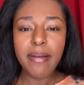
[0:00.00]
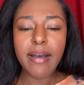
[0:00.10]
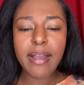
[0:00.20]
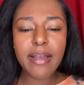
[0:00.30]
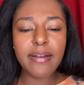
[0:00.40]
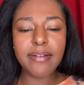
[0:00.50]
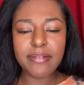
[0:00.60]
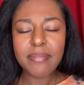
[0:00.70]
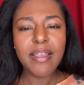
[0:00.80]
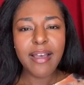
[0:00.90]
I
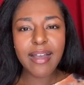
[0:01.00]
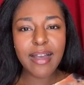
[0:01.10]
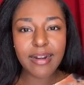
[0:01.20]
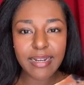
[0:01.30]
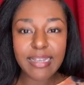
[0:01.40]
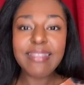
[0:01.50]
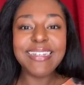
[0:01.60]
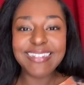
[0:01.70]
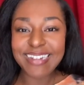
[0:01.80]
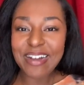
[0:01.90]
kind of get
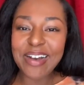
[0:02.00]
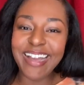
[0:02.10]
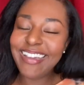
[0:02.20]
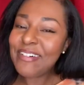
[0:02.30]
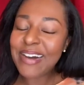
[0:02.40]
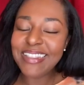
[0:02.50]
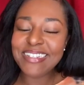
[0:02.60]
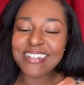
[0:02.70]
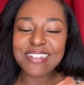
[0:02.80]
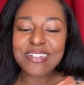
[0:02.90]
this now. I get why
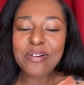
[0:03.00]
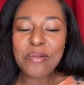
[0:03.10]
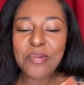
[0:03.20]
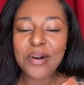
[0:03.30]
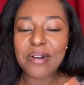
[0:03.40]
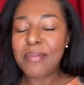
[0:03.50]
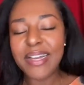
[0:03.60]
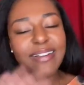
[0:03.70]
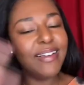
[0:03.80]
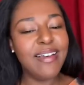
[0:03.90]
this is so important.
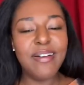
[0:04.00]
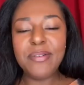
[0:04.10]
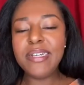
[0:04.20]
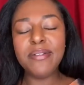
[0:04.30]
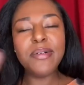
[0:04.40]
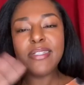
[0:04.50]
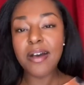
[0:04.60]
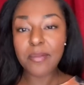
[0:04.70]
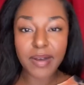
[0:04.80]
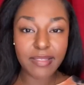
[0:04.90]
But we
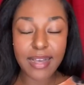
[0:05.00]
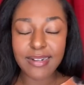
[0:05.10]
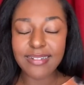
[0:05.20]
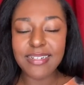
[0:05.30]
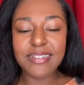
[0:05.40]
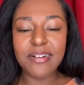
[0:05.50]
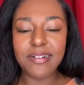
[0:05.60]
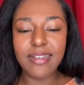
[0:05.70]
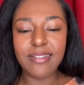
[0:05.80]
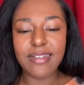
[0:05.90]
talk about that in detail
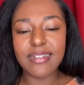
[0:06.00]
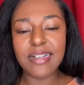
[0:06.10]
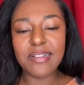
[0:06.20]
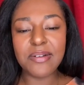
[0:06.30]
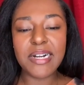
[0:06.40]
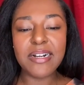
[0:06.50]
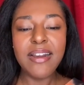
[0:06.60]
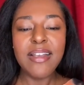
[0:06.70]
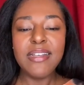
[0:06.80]
in the accelerator.